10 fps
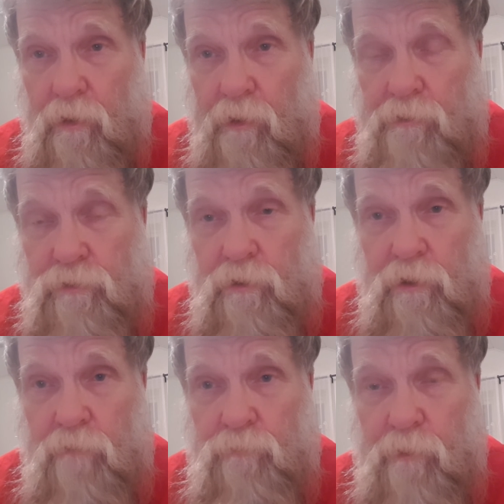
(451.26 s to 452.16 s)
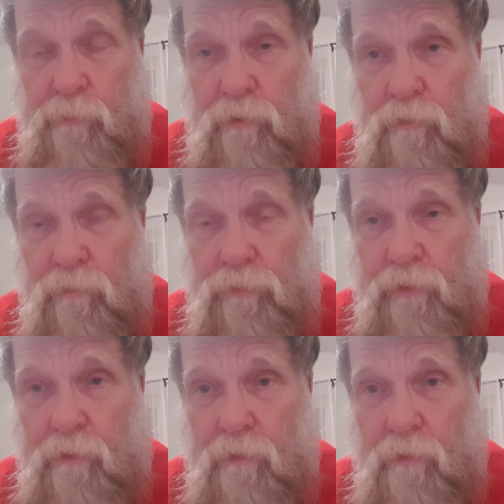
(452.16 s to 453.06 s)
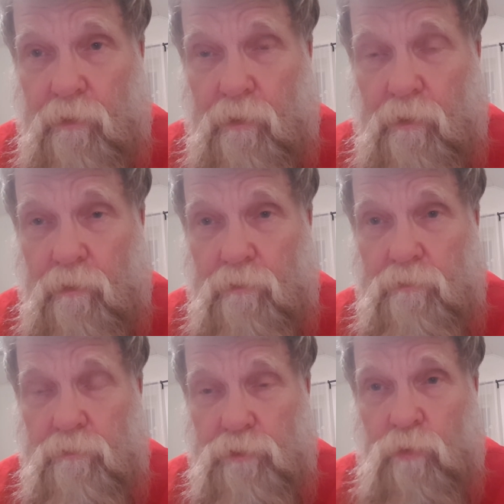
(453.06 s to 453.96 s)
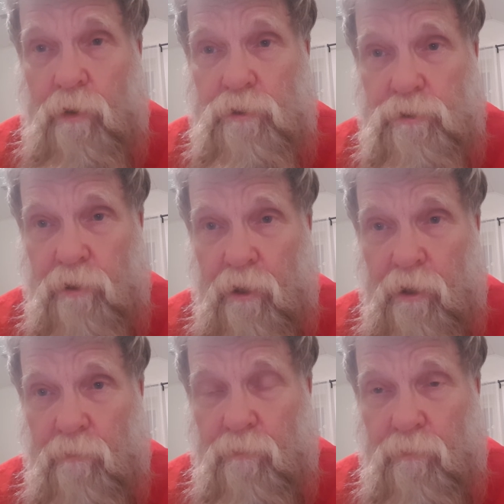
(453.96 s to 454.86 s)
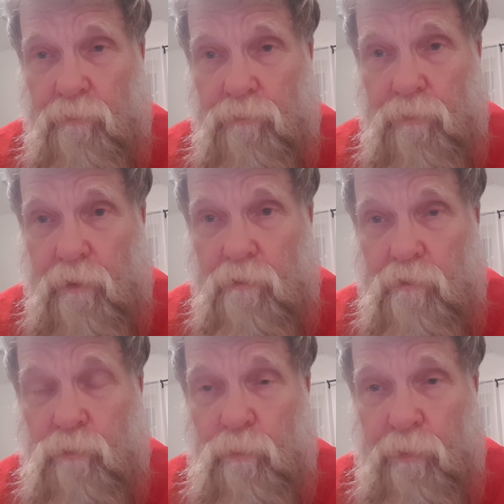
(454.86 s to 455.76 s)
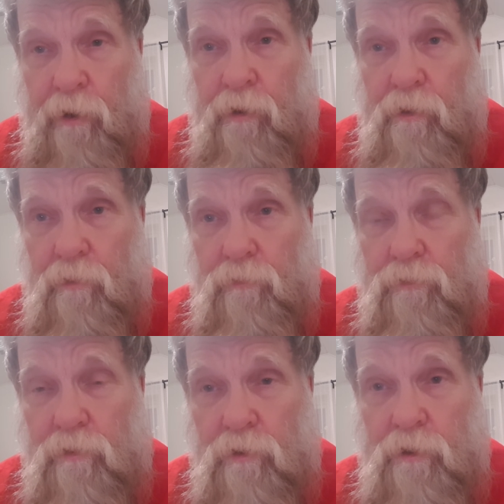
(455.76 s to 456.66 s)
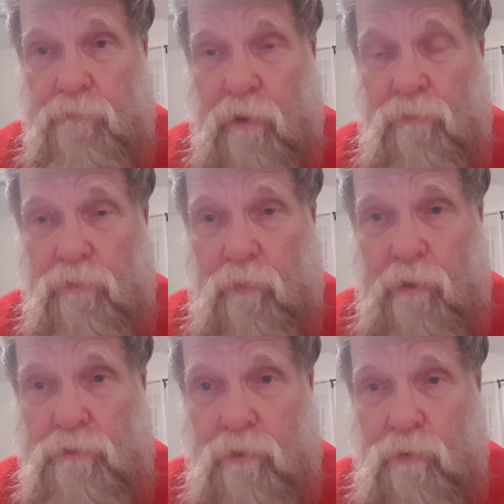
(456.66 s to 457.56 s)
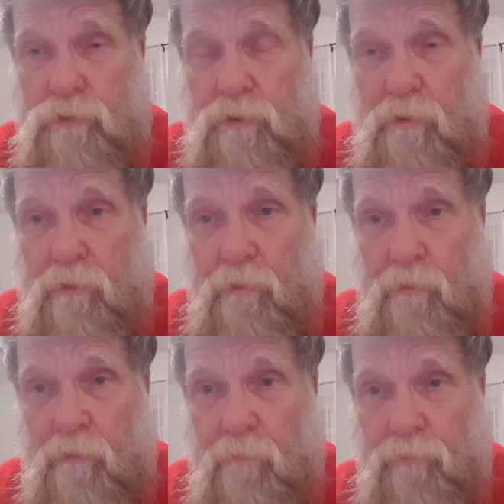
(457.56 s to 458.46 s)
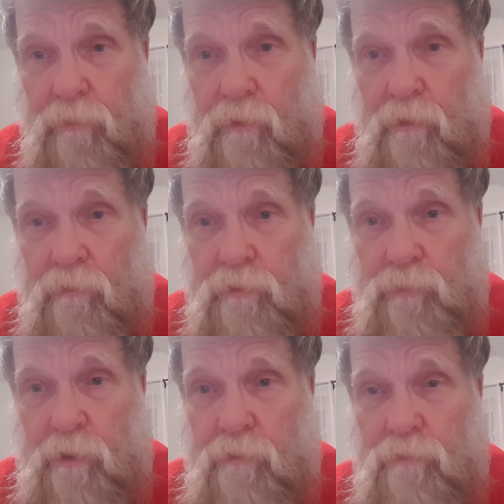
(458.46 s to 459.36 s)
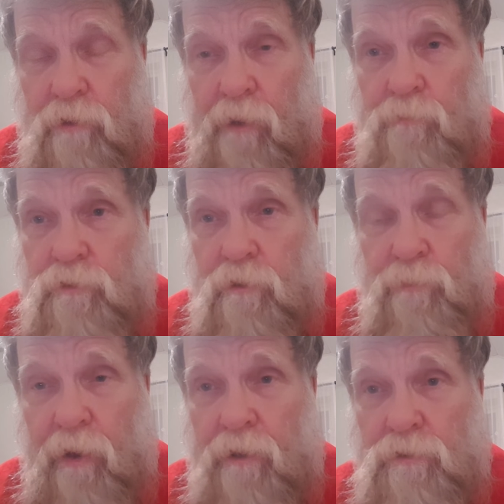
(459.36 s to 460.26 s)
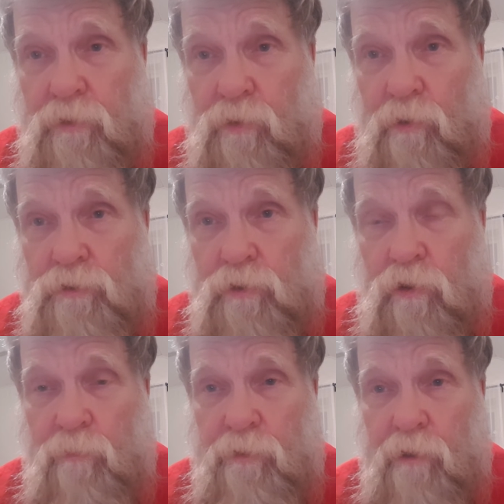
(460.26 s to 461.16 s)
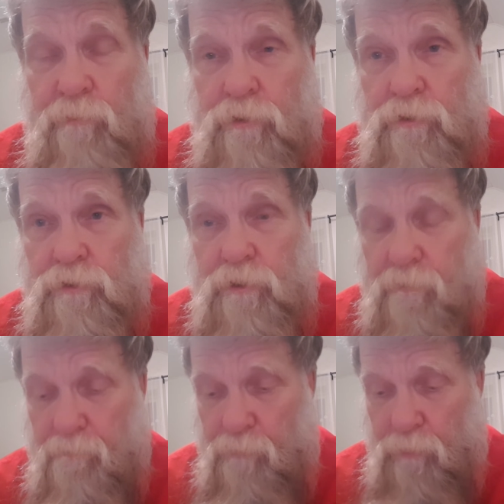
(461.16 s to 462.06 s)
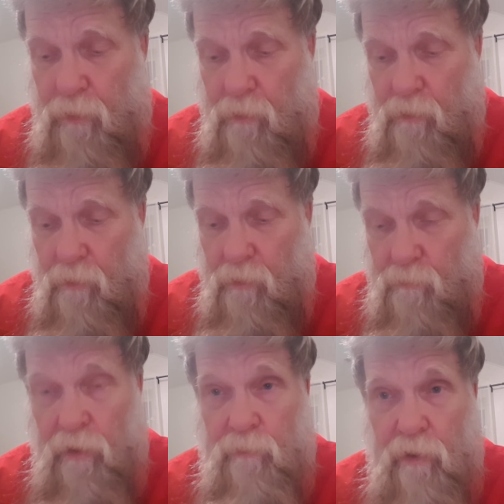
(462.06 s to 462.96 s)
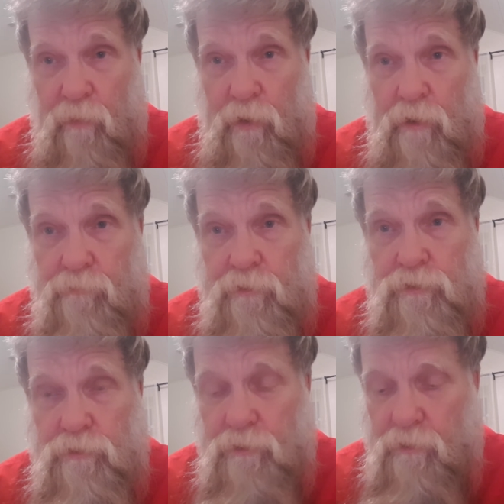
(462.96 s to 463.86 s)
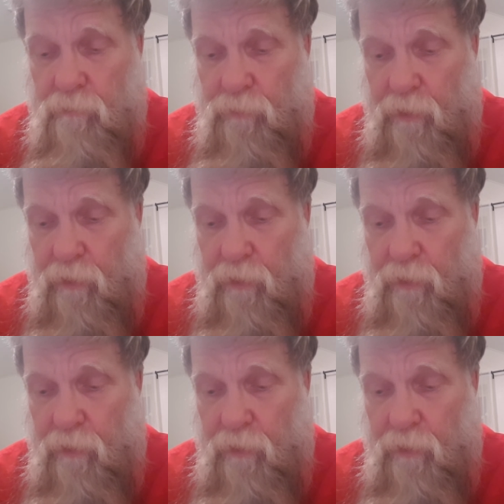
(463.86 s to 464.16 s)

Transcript: And He's going to give people so much time to prepare to leave out the West Coast. And there's been times in the past the Lord's called me on missions by way of visions. And